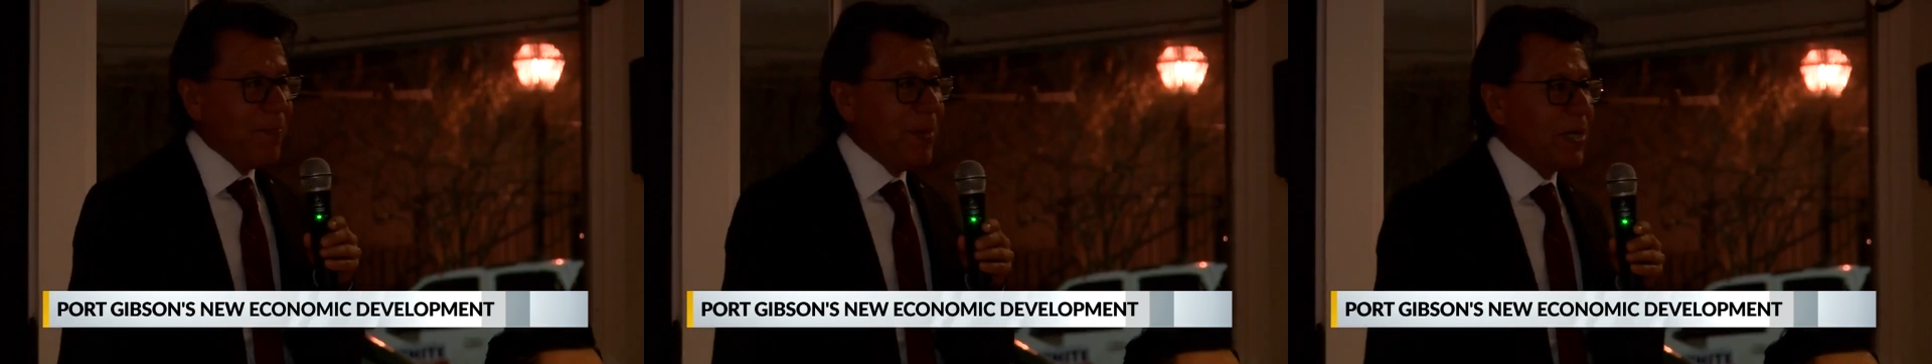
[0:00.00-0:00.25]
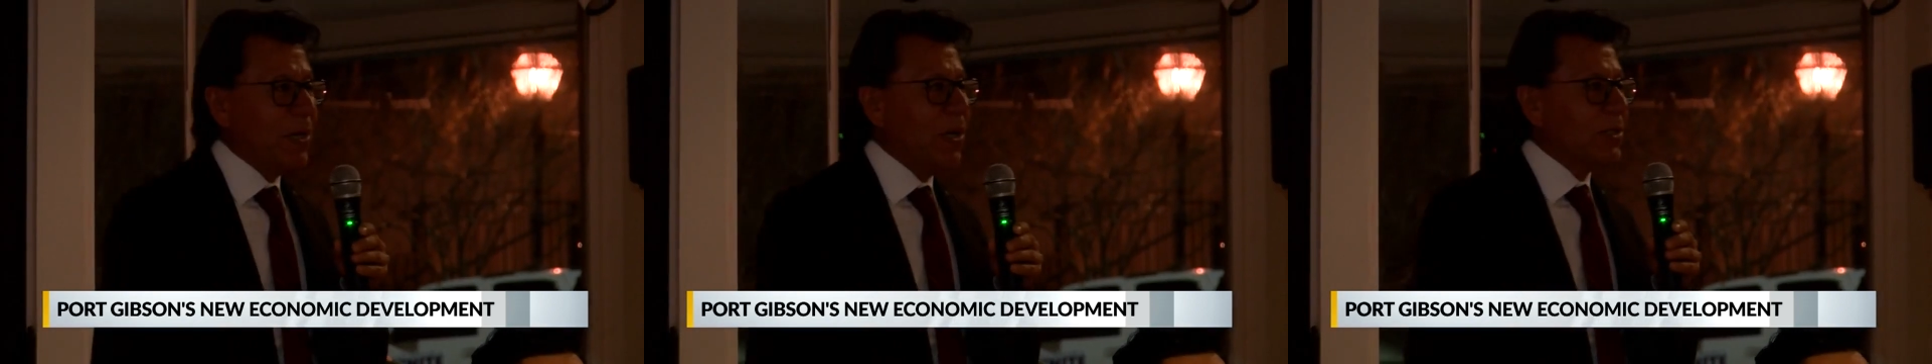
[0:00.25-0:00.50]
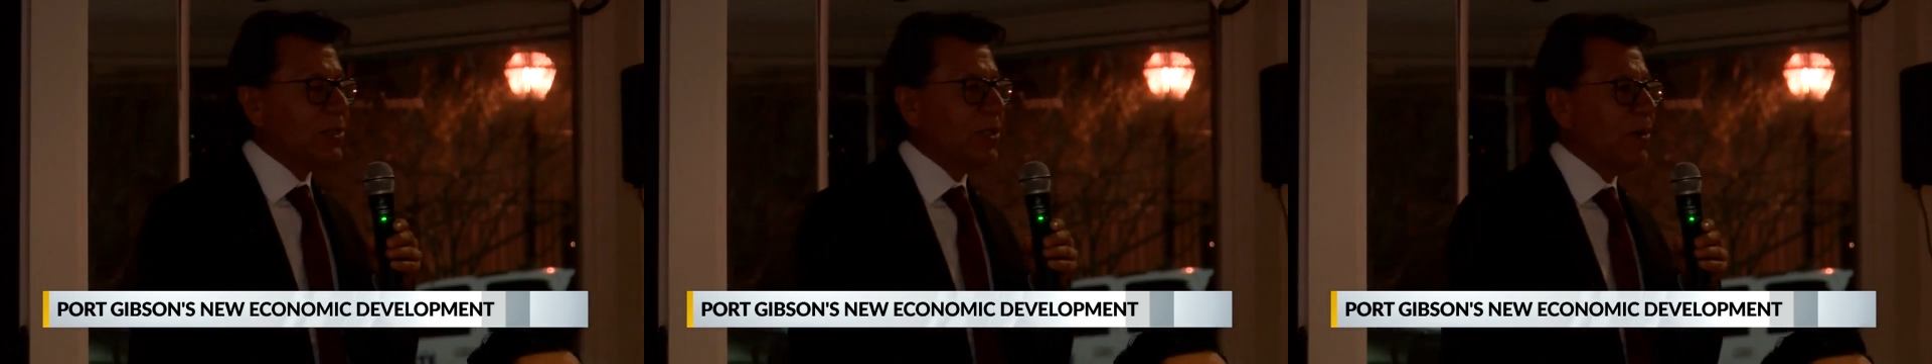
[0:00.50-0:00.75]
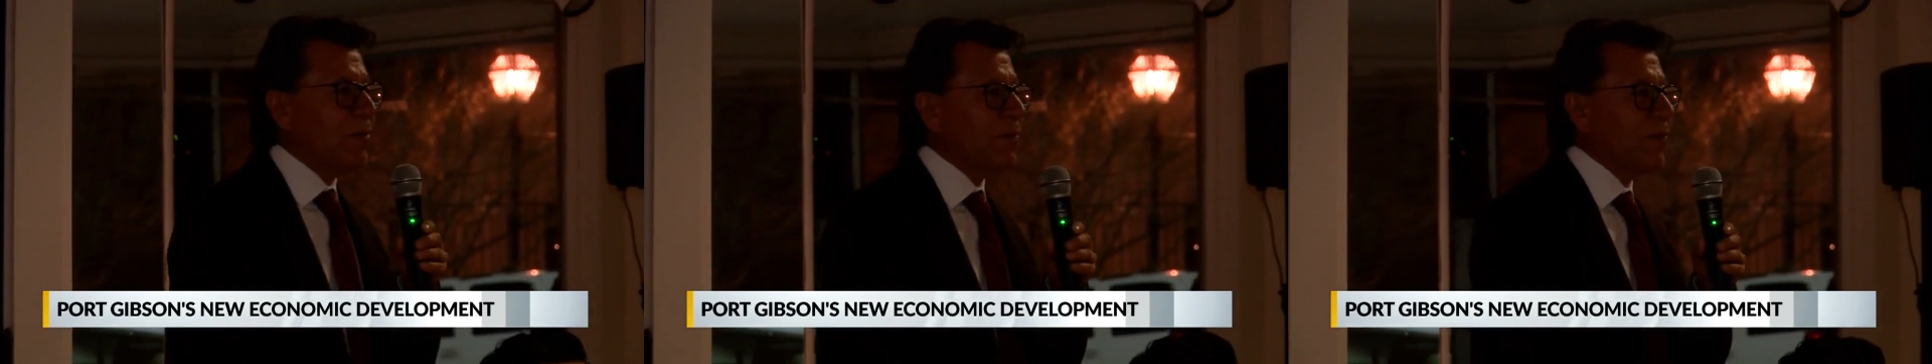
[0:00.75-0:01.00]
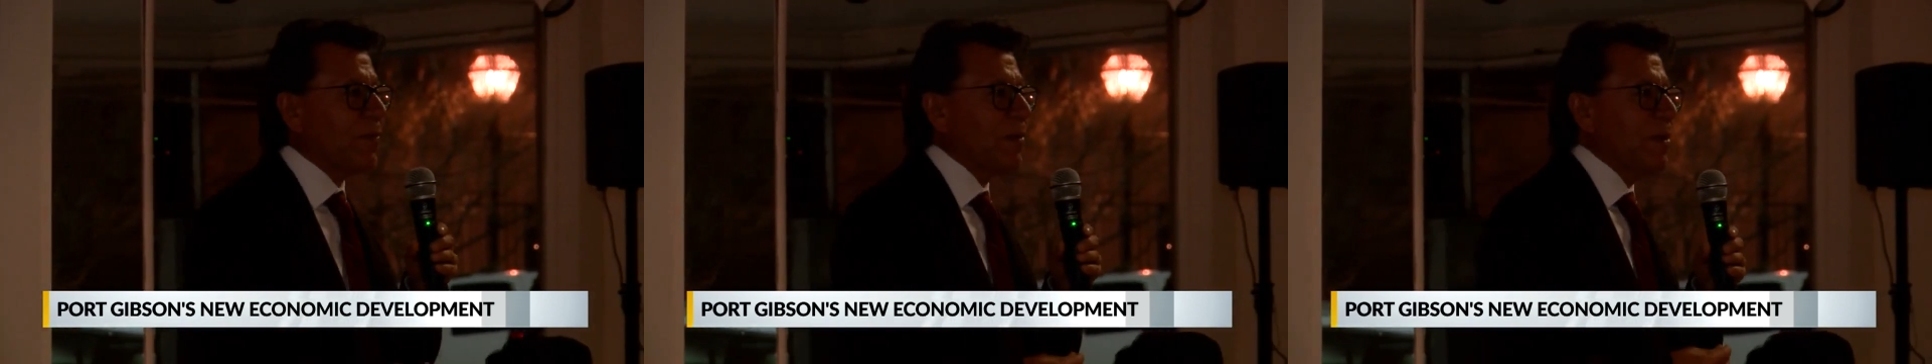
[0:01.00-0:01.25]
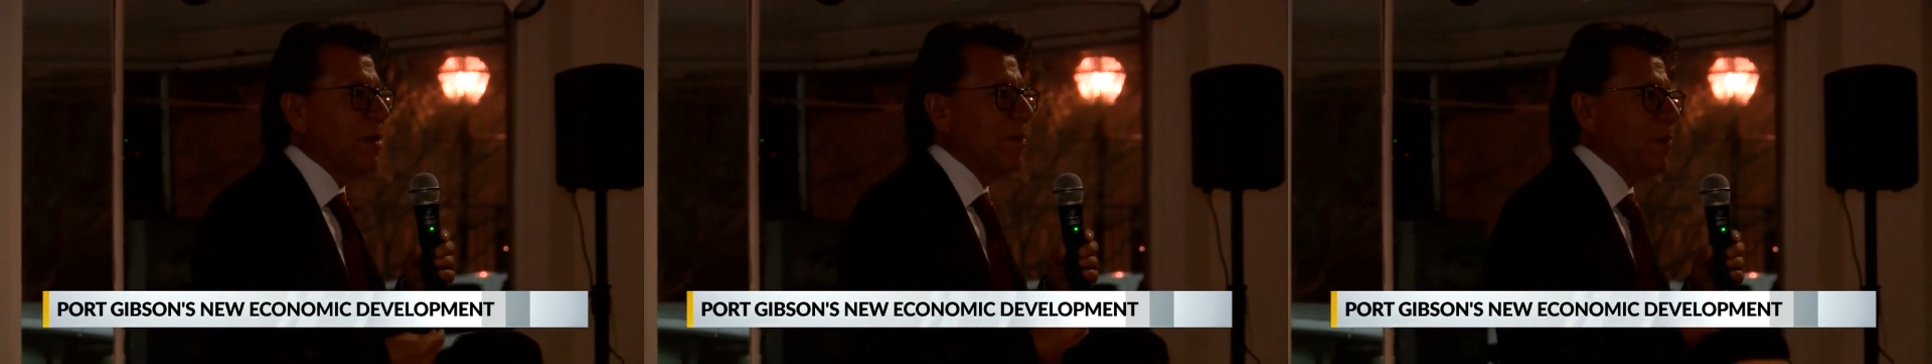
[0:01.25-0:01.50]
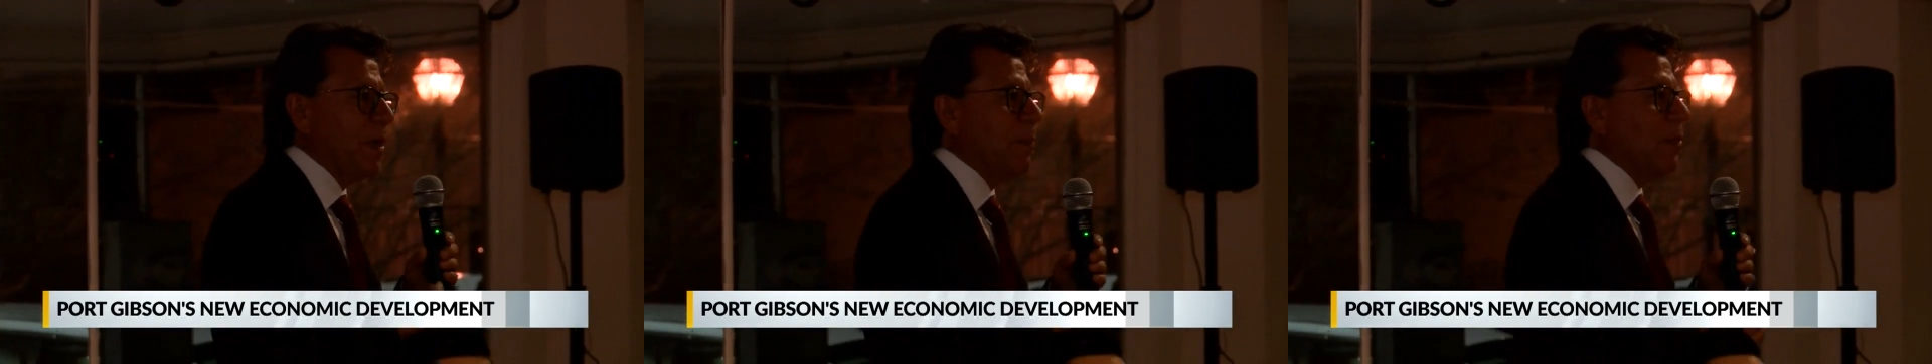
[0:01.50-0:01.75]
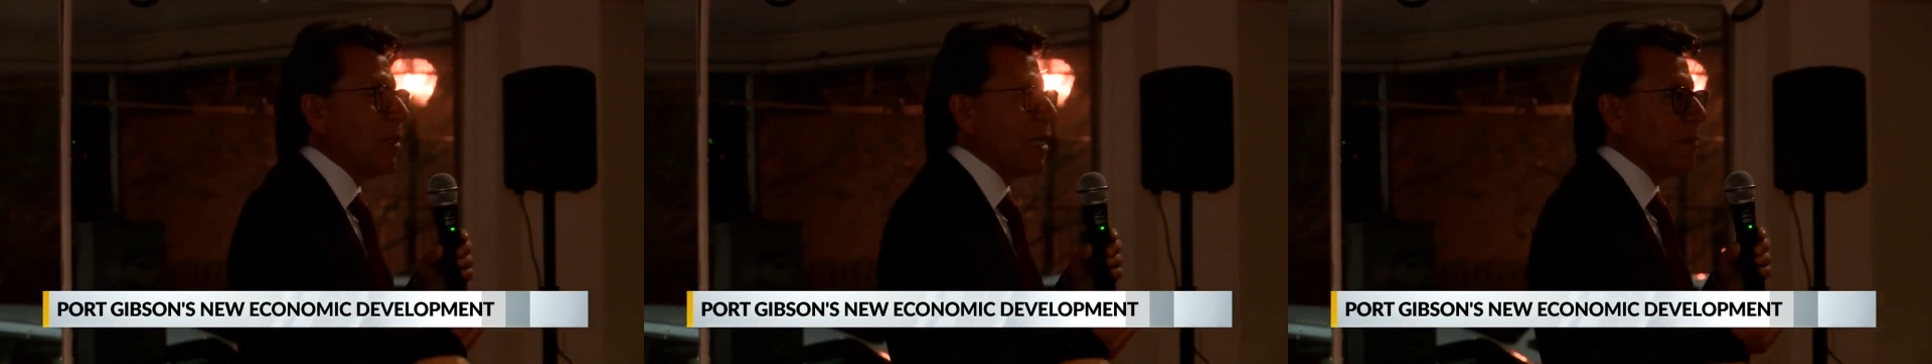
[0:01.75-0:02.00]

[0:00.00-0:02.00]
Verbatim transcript: Puerto Rico uh, as